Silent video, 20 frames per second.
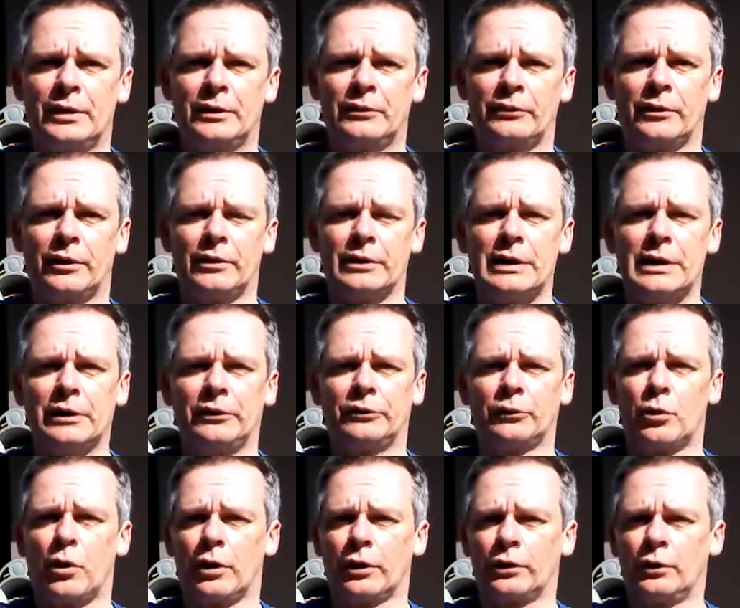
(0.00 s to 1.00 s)
So yeah, it's
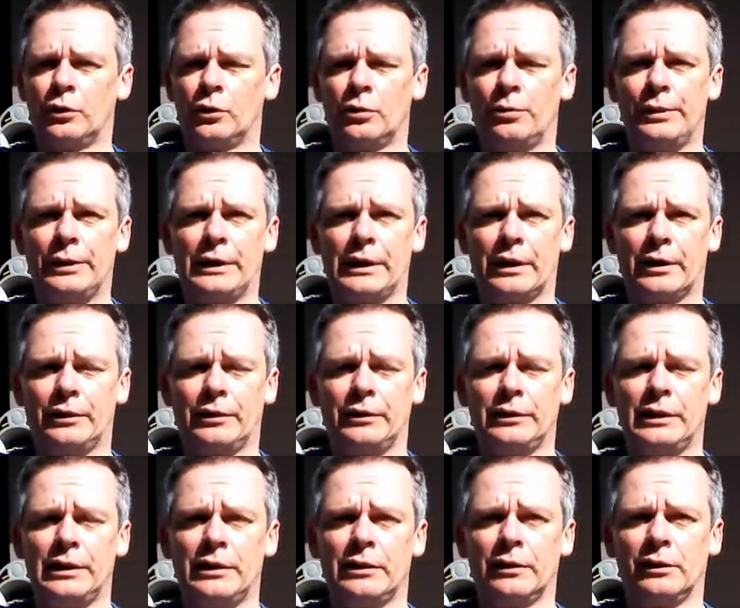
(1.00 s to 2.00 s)
quite cool being able to
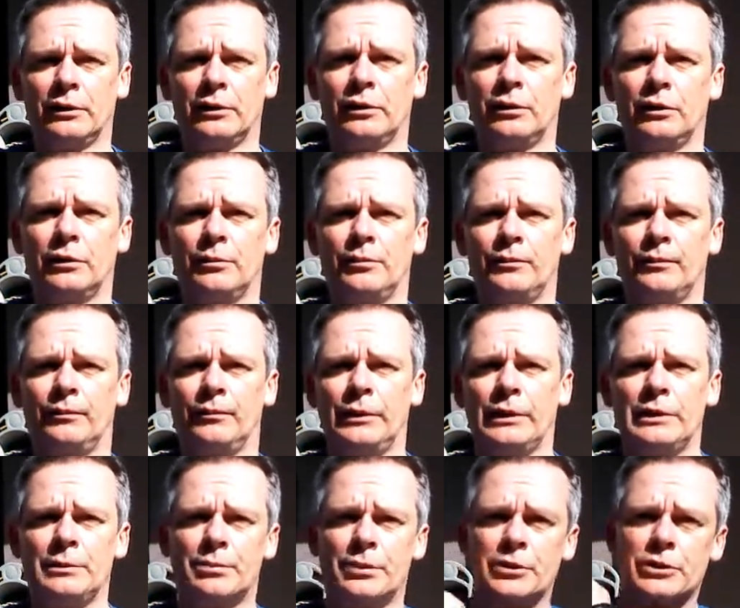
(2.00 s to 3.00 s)
get the little
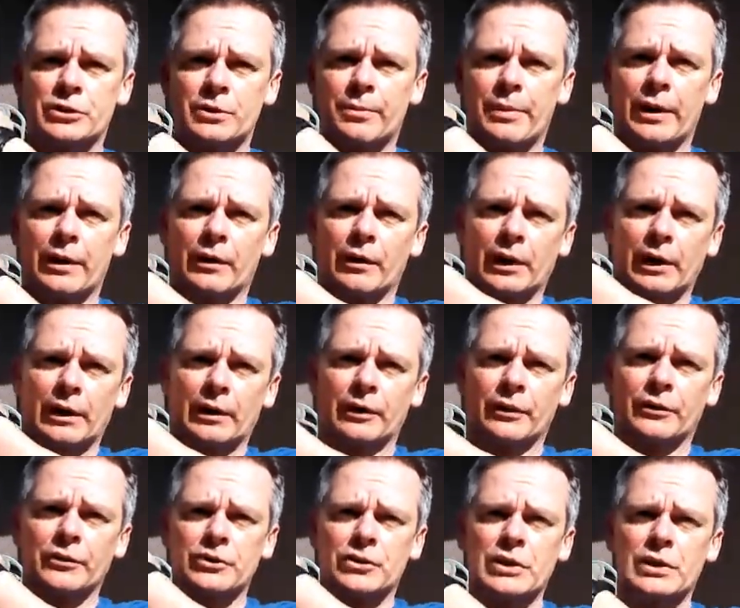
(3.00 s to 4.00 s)
mini pressure barrel out of
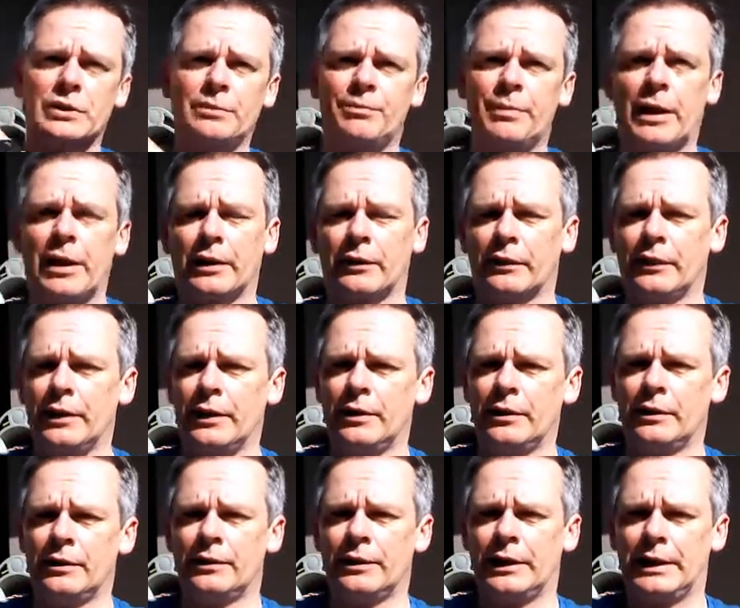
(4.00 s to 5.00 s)
the shed back
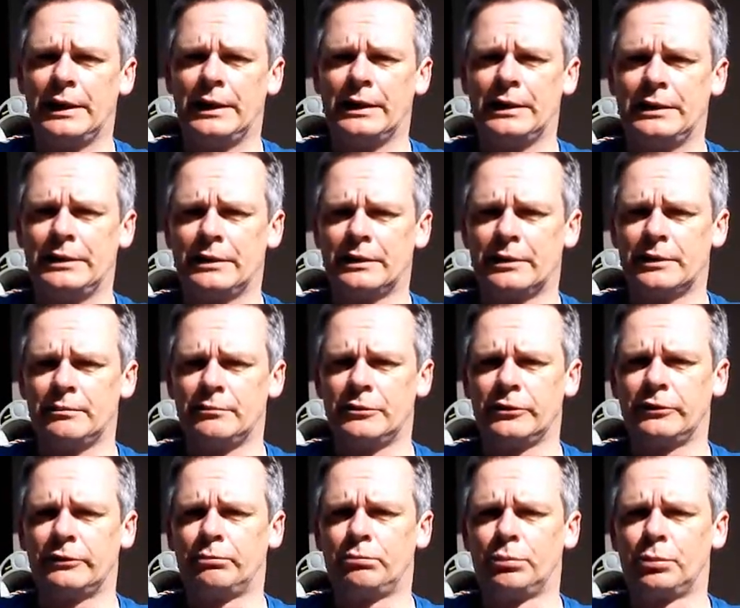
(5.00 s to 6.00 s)
there and
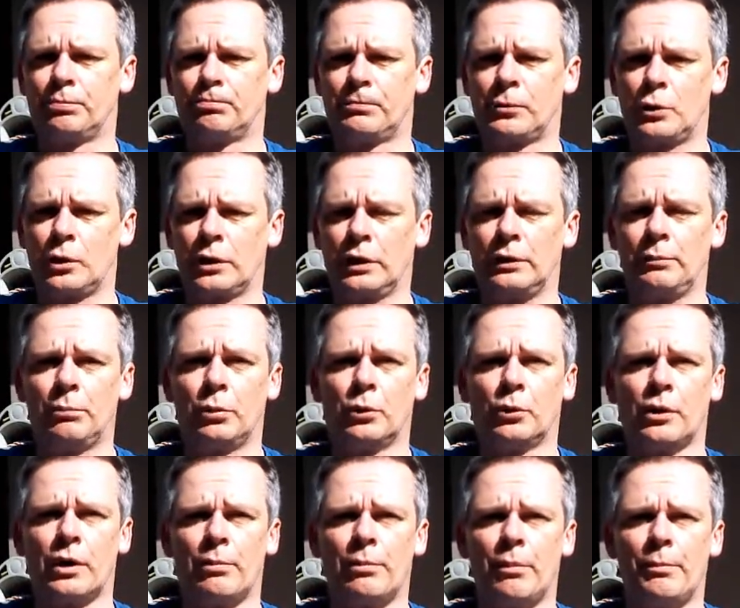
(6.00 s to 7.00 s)
just quickly
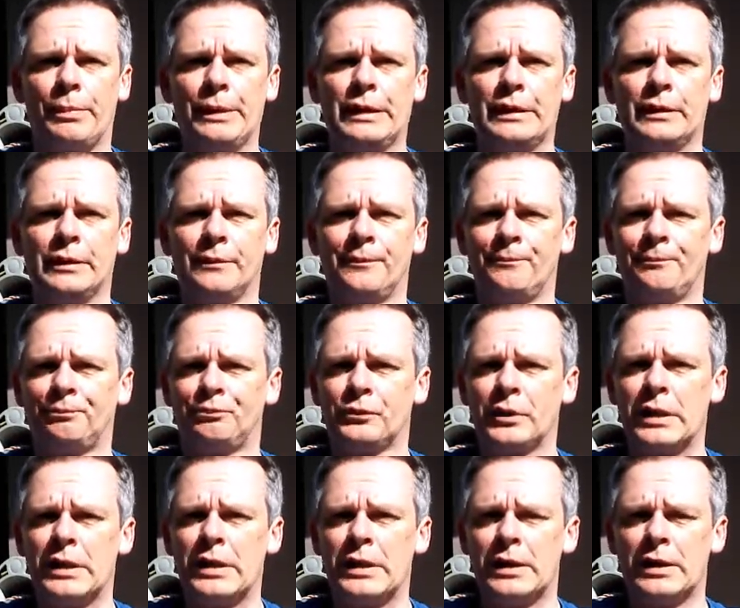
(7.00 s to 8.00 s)
pour up a beer.
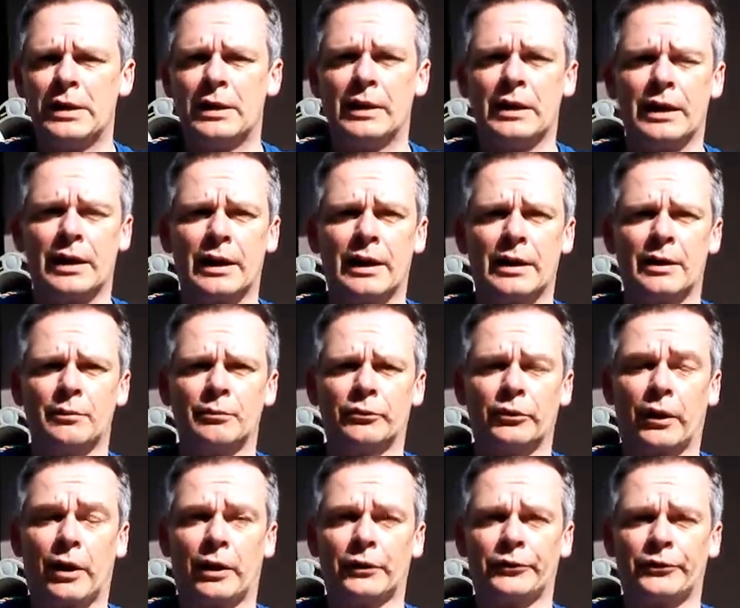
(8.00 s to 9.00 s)

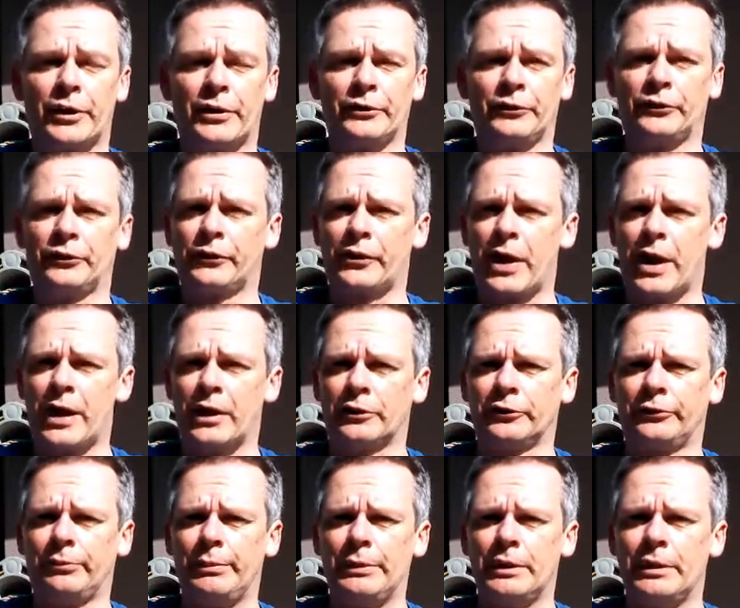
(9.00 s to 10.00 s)
So like I said, this is a
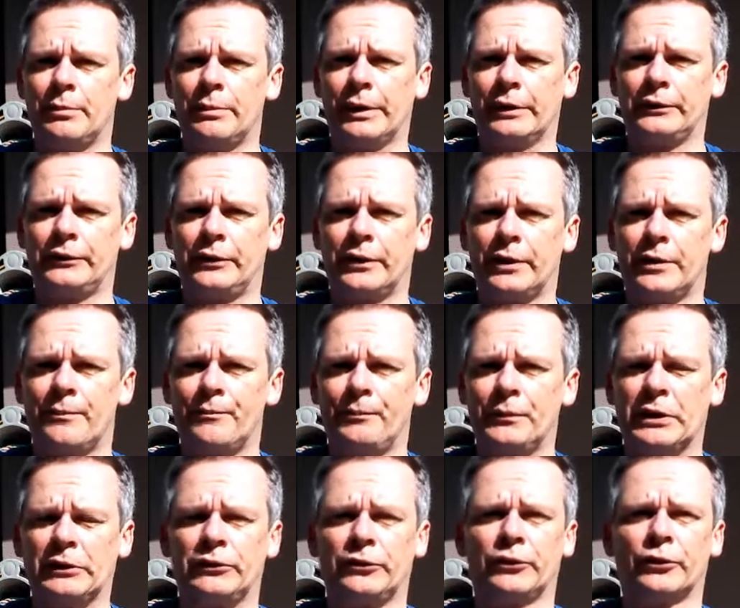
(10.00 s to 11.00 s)
house beer, but
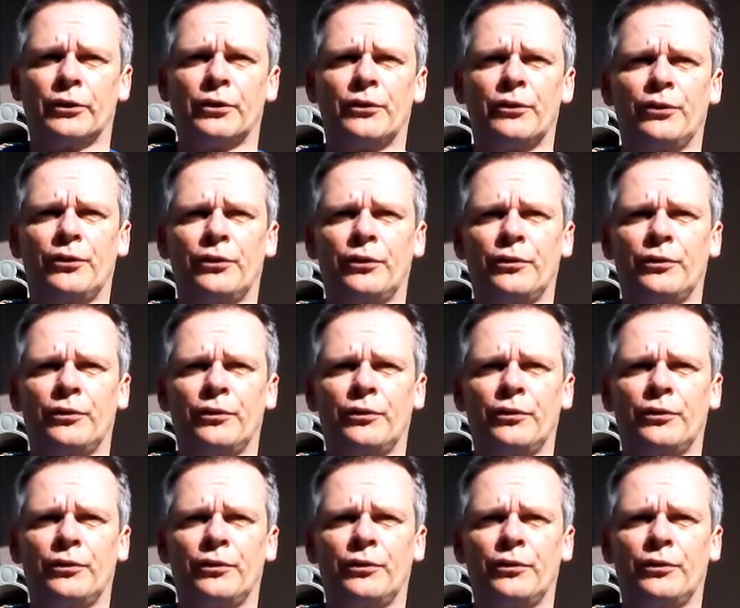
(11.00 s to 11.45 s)
it's a